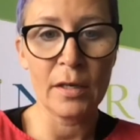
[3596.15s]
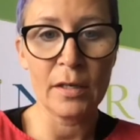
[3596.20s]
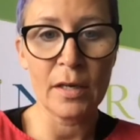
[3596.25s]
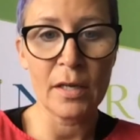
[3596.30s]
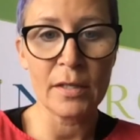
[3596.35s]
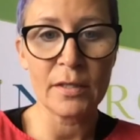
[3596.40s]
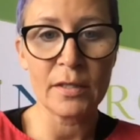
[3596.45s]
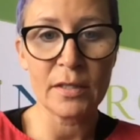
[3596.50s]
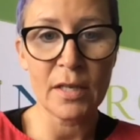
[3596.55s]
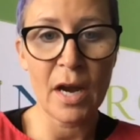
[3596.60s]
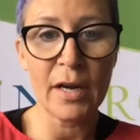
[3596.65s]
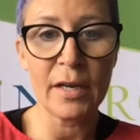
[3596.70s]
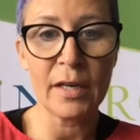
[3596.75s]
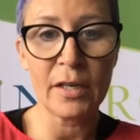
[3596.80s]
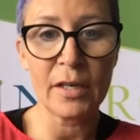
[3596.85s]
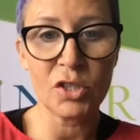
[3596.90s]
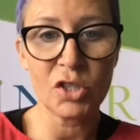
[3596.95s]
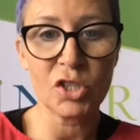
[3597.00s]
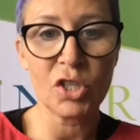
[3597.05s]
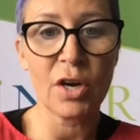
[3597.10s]
and
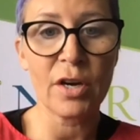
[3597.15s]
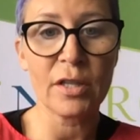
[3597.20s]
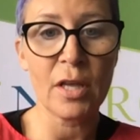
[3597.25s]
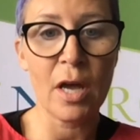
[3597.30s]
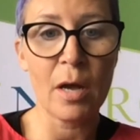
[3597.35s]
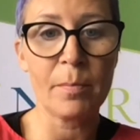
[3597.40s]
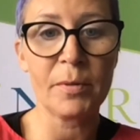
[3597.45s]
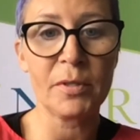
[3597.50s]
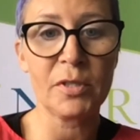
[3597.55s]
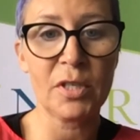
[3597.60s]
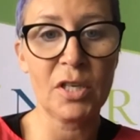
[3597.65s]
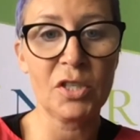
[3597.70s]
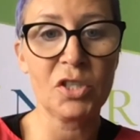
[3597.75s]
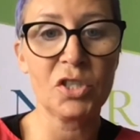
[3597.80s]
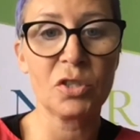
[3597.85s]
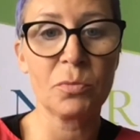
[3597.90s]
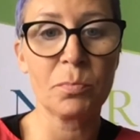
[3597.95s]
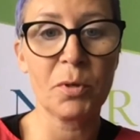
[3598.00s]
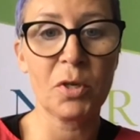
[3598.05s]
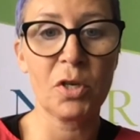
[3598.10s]
signing and sharing that
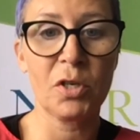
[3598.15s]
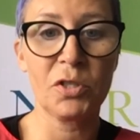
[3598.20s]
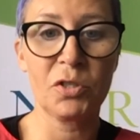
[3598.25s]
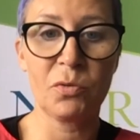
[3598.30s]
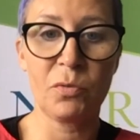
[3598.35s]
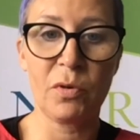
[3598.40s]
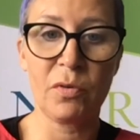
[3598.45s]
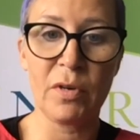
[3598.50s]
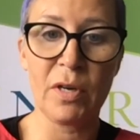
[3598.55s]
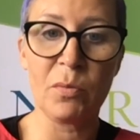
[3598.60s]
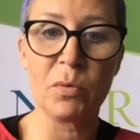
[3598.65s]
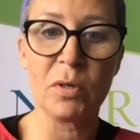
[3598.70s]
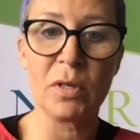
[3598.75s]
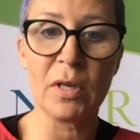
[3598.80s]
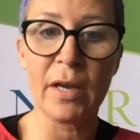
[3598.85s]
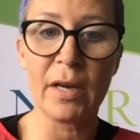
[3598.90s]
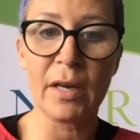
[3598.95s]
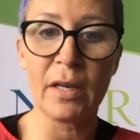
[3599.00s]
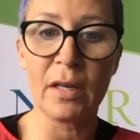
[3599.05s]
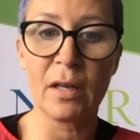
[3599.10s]
petition, because we really would
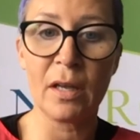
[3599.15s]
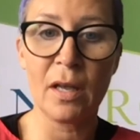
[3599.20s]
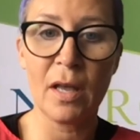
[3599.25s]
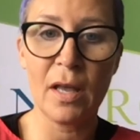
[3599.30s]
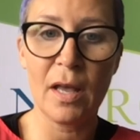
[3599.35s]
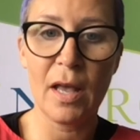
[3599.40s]
like a